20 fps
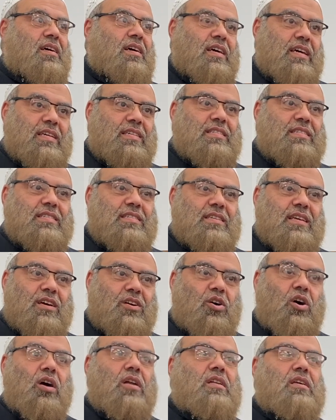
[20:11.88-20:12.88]
is
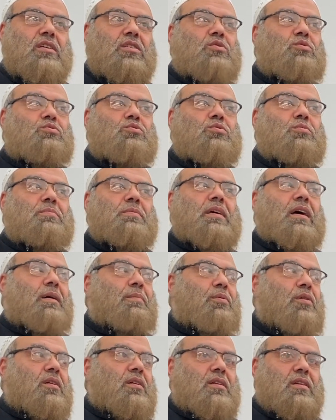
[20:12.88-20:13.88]
calling you to be
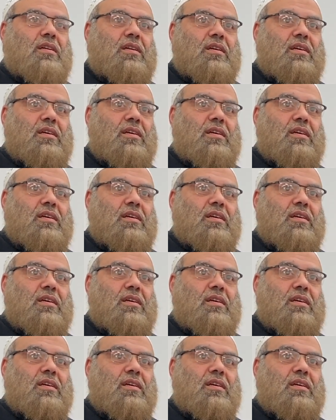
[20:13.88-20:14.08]
upon.